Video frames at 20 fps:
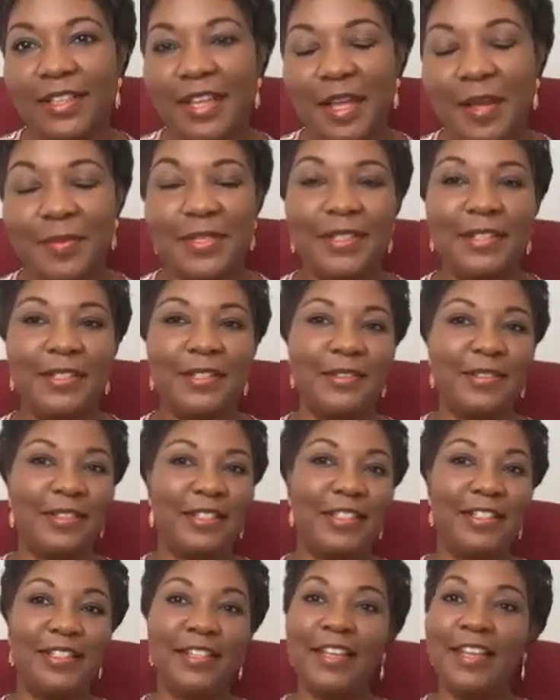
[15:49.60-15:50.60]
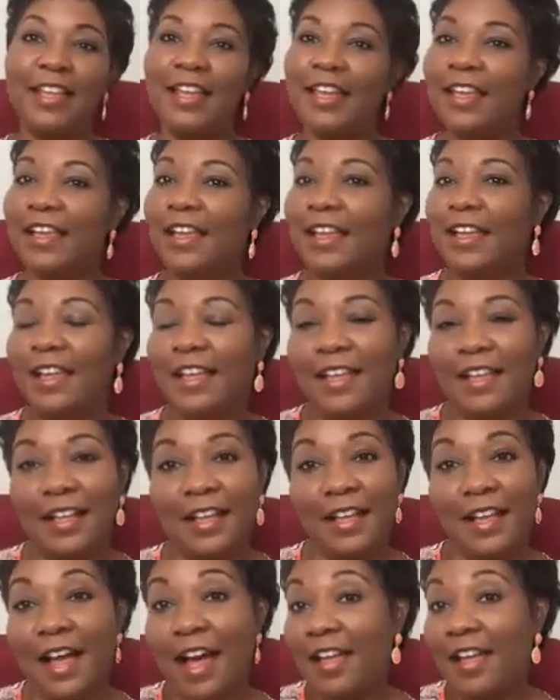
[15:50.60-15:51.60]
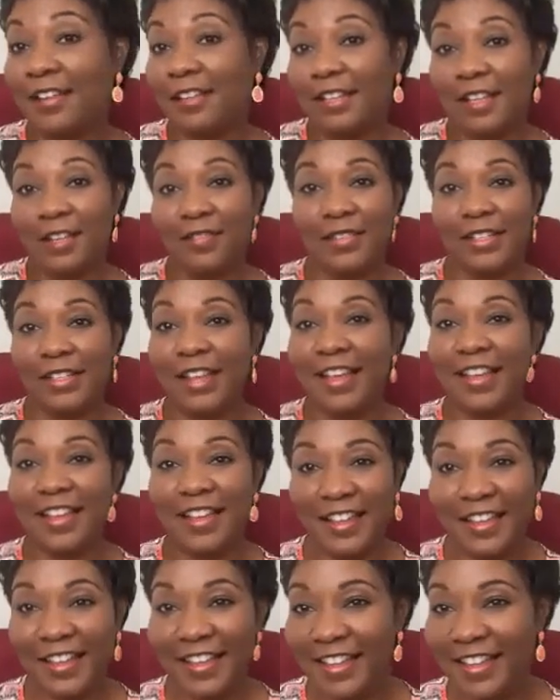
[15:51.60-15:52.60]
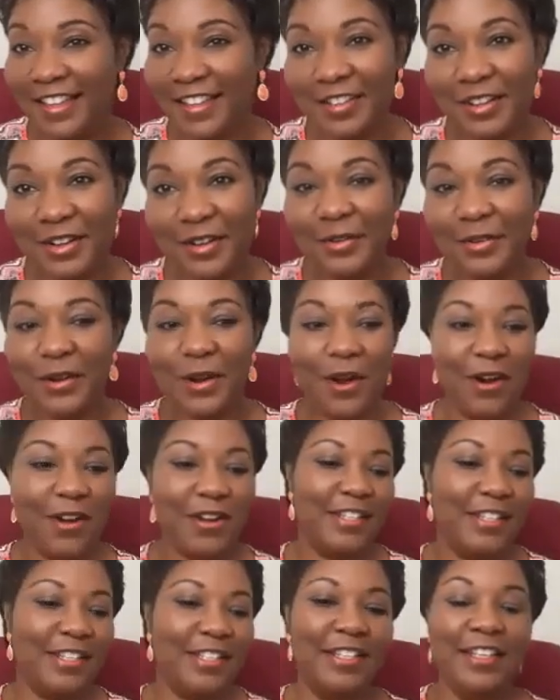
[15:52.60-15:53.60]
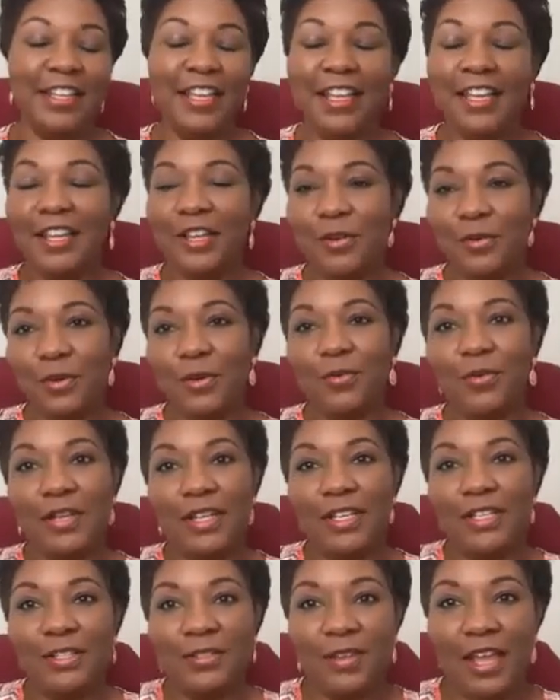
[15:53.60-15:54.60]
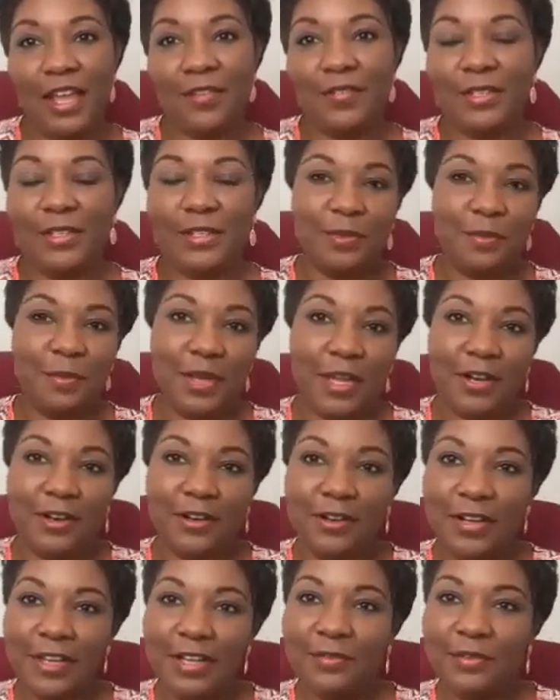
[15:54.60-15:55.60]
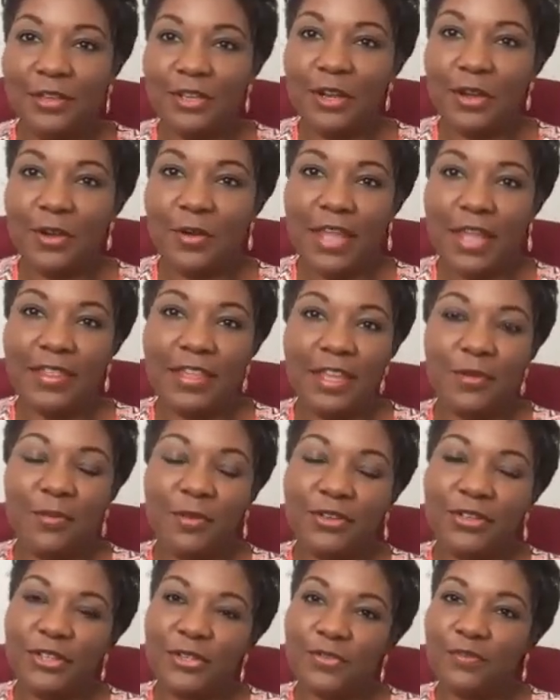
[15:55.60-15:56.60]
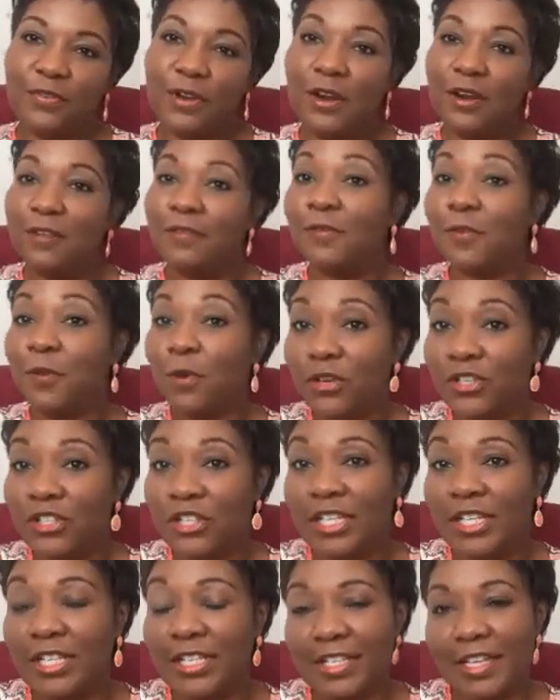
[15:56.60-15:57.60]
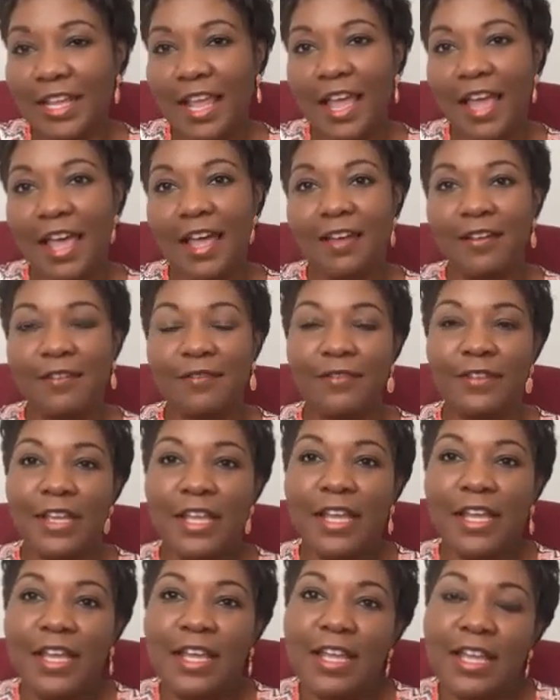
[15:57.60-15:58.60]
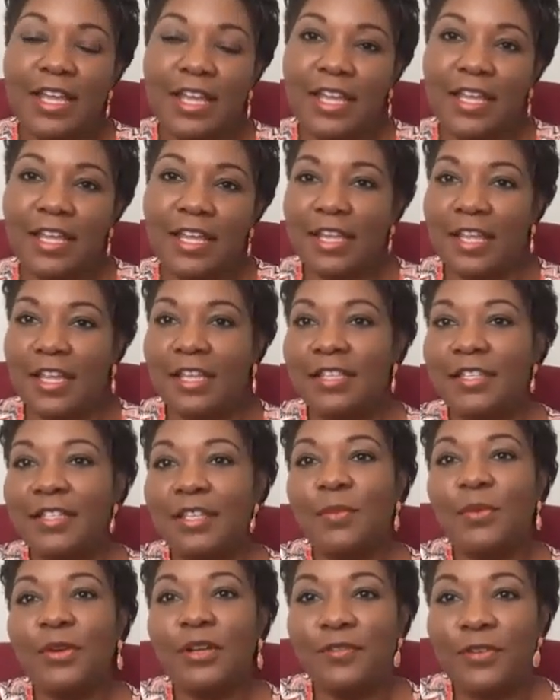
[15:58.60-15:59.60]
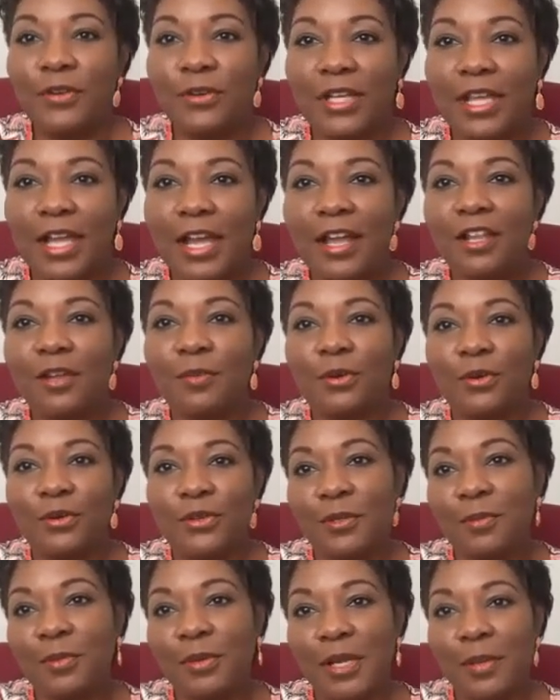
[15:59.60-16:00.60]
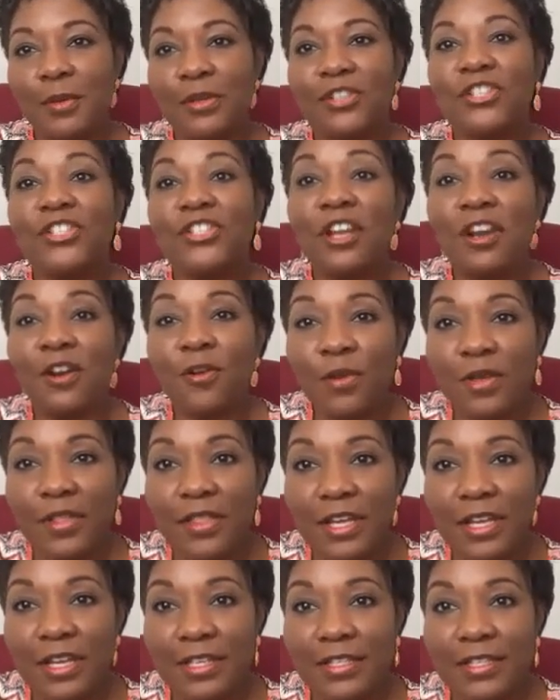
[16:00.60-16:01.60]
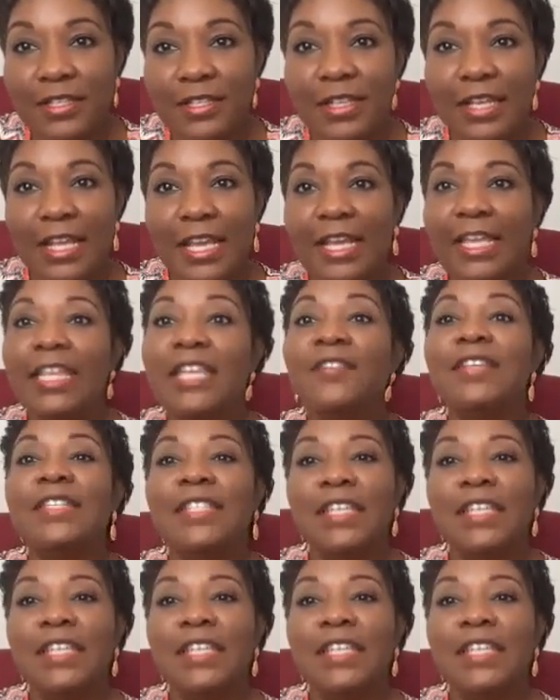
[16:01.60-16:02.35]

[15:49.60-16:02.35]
Absolutely. I love it wholeheartedly. We really do have to do better. And, you know, I think we're just very fortunate to have someone of your caliber to be able to share with us and give us